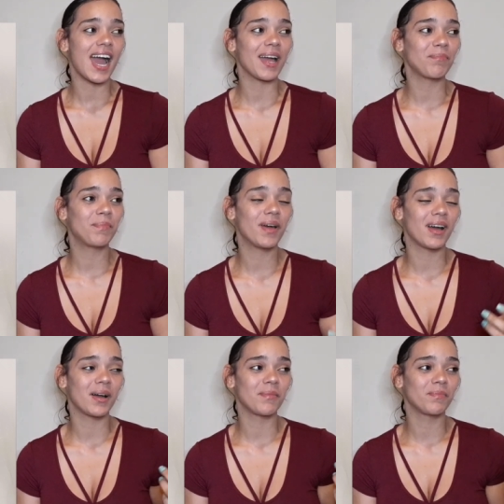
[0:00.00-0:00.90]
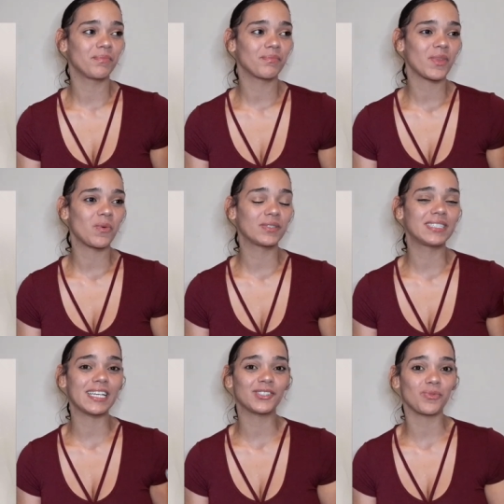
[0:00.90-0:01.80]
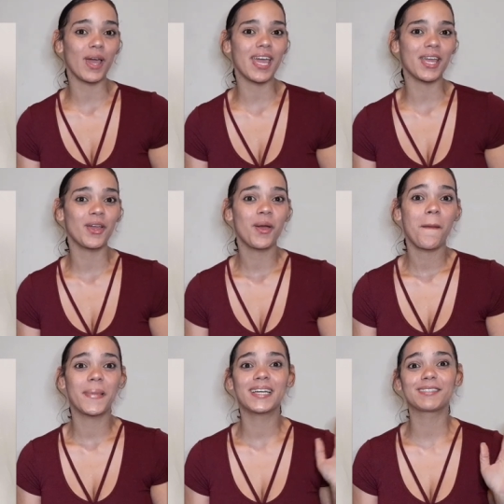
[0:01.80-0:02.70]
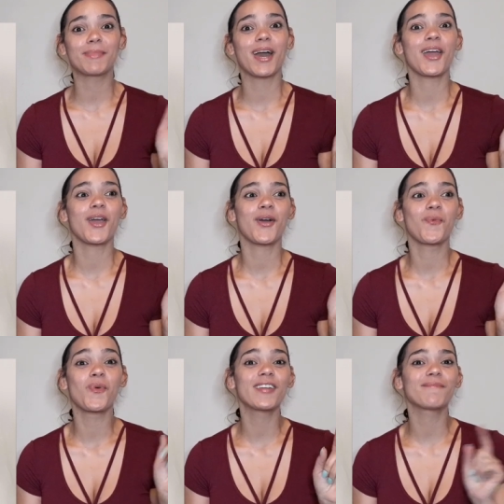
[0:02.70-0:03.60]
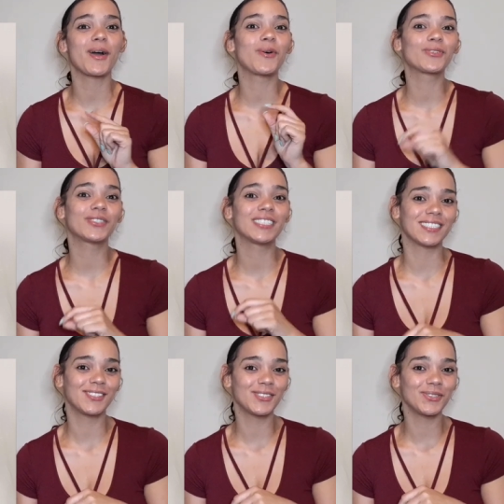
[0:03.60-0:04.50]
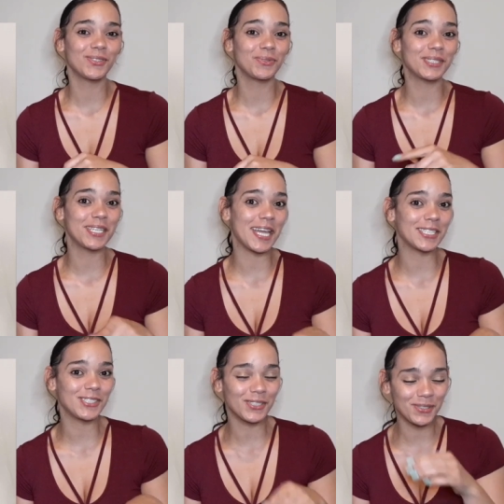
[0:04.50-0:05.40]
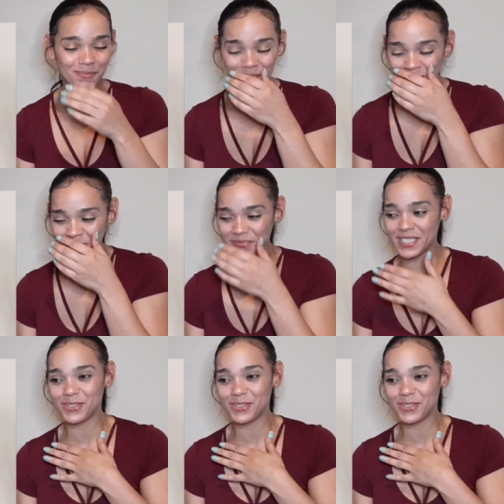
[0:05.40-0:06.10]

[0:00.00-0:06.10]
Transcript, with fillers: I um, was Desiree because my one of my older sisters was a dancer